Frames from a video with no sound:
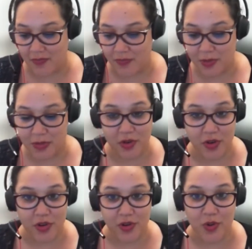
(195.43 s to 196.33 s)

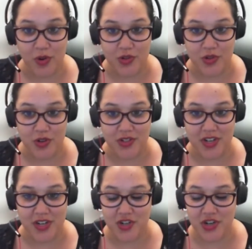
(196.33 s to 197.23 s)
superior court
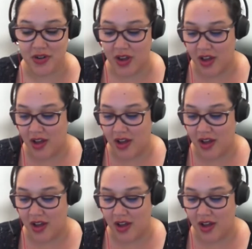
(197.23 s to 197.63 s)
jurisdiction.